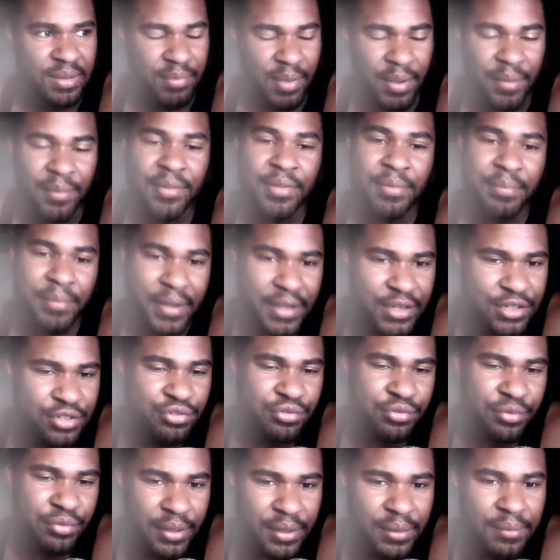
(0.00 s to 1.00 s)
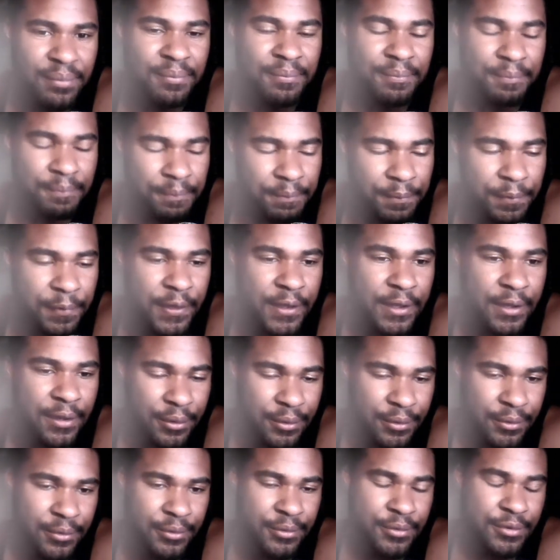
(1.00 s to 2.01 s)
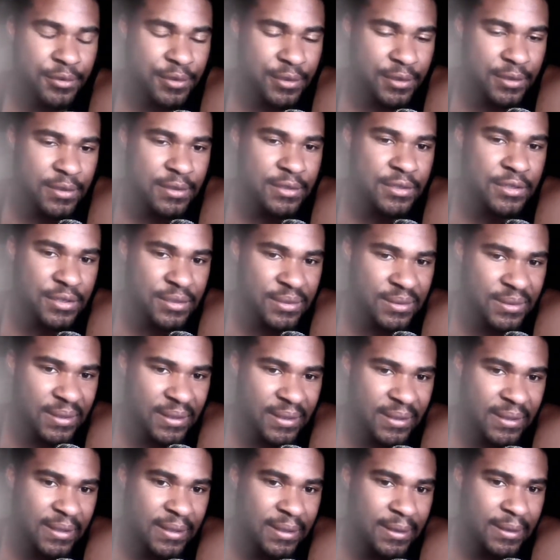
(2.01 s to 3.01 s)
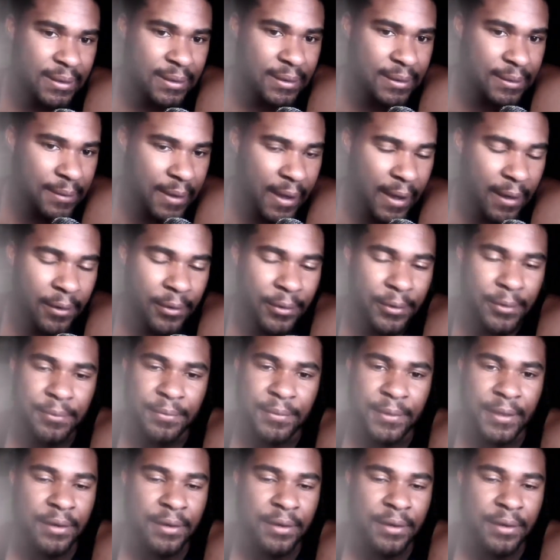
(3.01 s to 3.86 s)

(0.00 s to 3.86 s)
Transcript: Maybe the mainstream theater just I don't know.